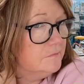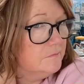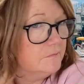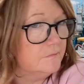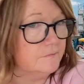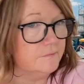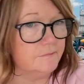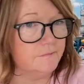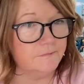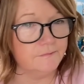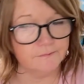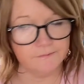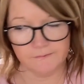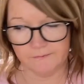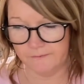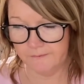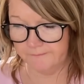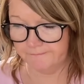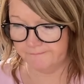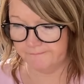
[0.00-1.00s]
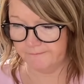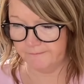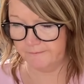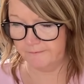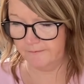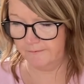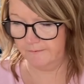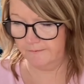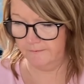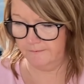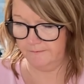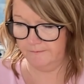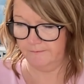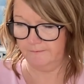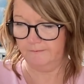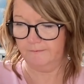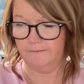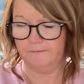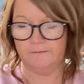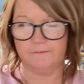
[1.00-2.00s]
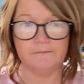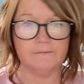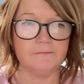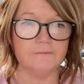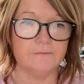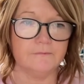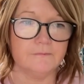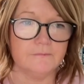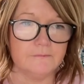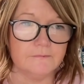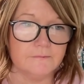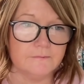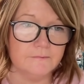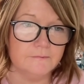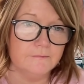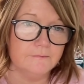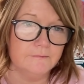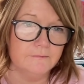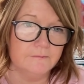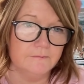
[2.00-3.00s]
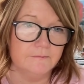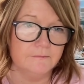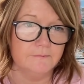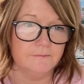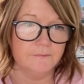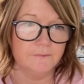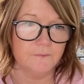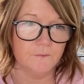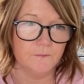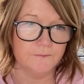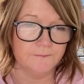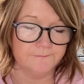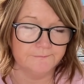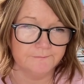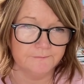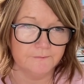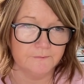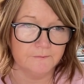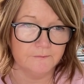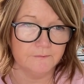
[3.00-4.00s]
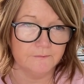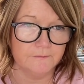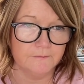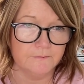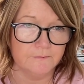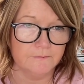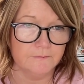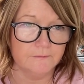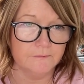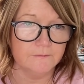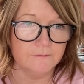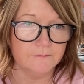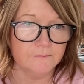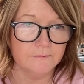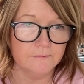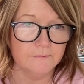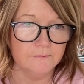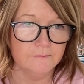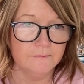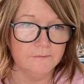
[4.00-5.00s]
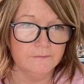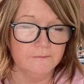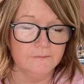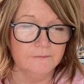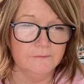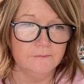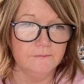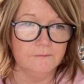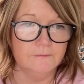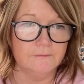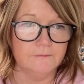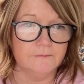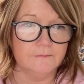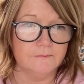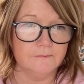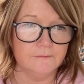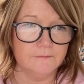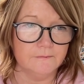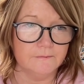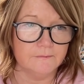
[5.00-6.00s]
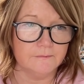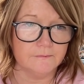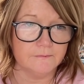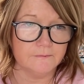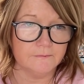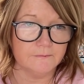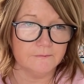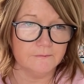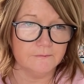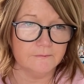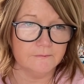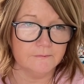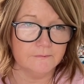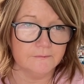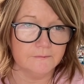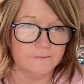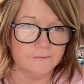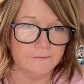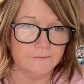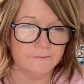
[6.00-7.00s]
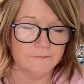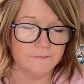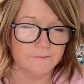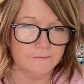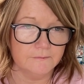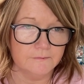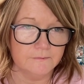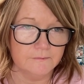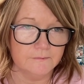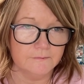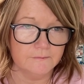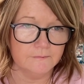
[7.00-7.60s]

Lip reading: The person shown says nothing.